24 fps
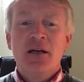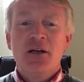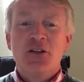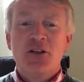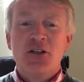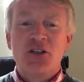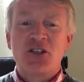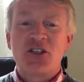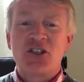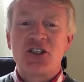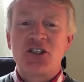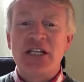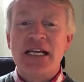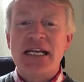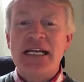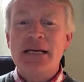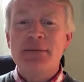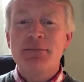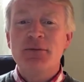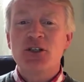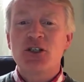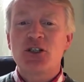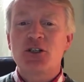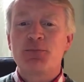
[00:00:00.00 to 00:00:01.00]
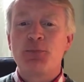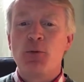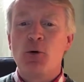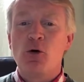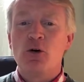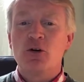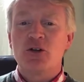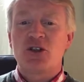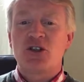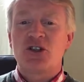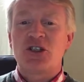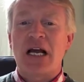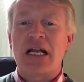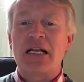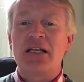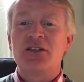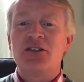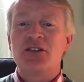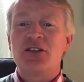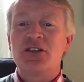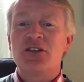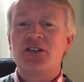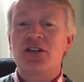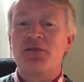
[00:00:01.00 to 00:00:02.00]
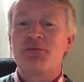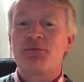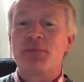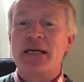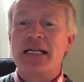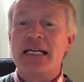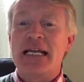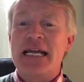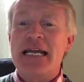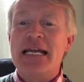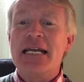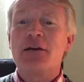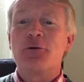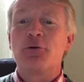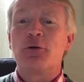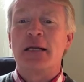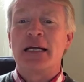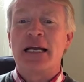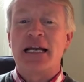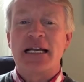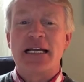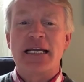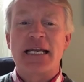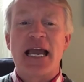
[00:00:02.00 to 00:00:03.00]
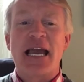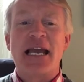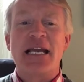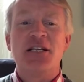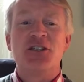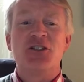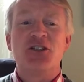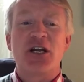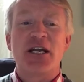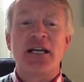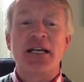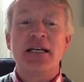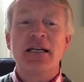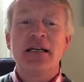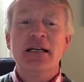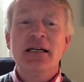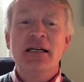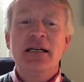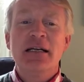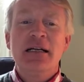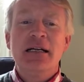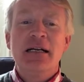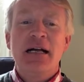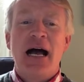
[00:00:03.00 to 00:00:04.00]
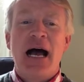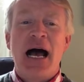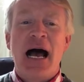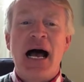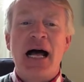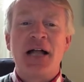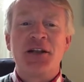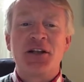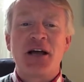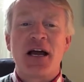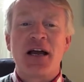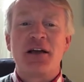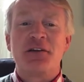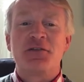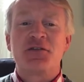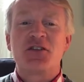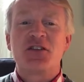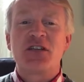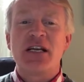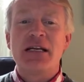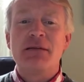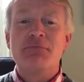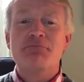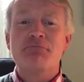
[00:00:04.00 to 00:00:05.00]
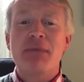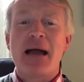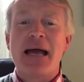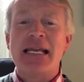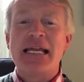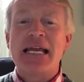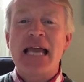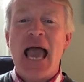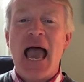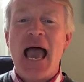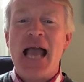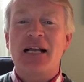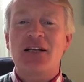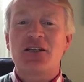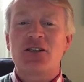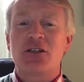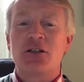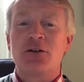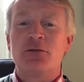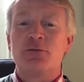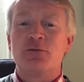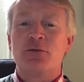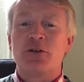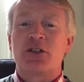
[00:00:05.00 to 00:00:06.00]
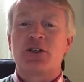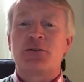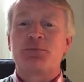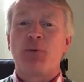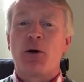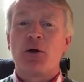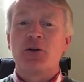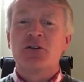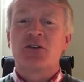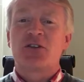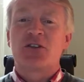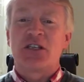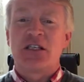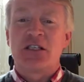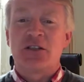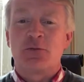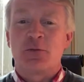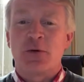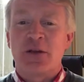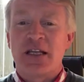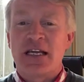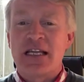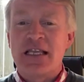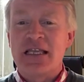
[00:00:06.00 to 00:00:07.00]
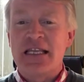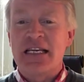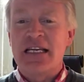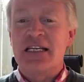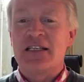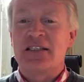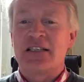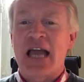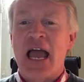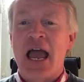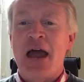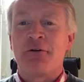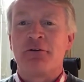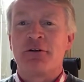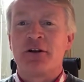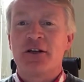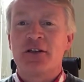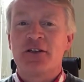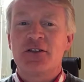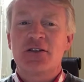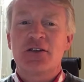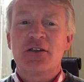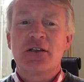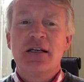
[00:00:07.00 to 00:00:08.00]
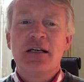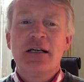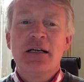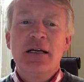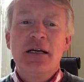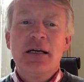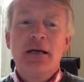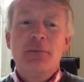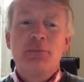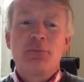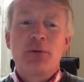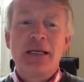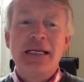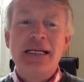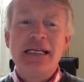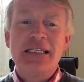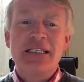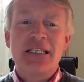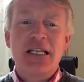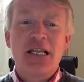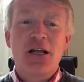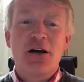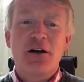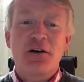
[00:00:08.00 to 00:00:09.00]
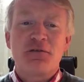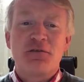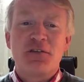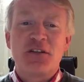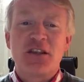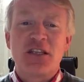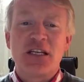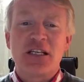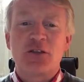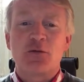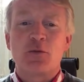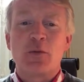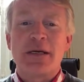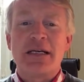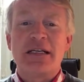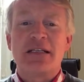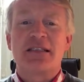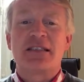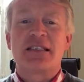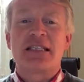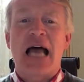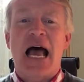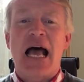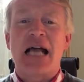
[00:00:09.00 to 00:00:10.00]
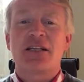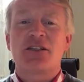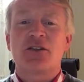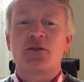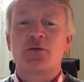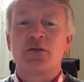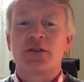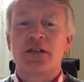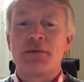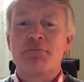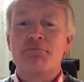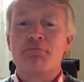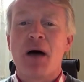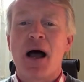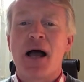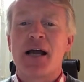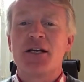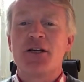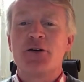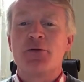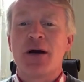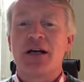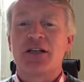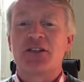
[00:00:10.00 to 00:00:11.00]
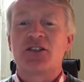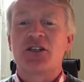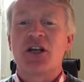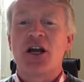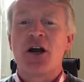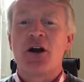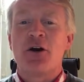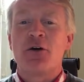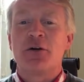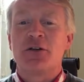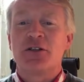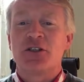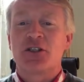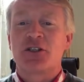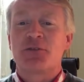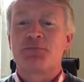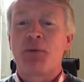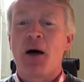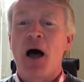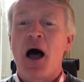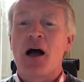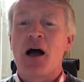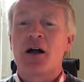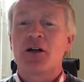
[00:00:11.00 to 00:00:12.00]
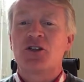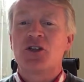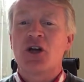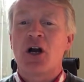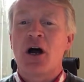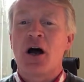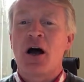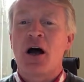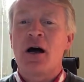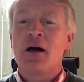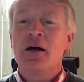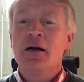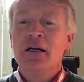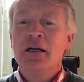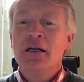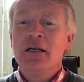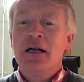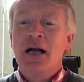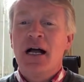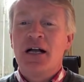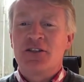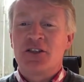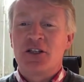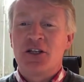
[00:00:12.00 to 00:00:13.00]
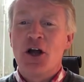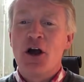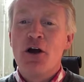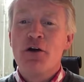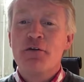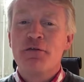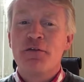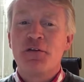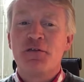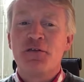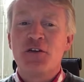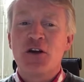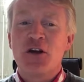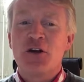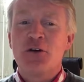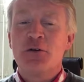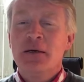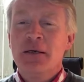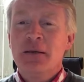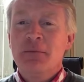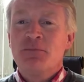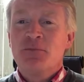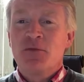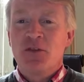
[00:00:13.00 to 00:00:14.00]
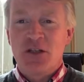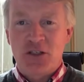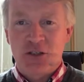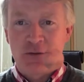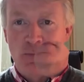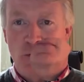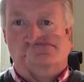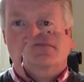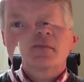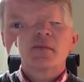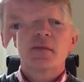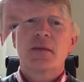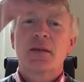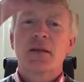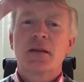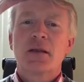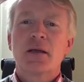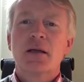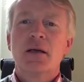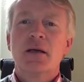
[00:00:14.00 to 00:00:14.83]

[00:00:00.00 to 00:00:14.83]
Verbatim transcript: The STEAM and sports challenges have been equally engaging and I have seen many excellent responses within these areas. Please look for this week's tasks within my USO and Spark Jar as an overview this morning.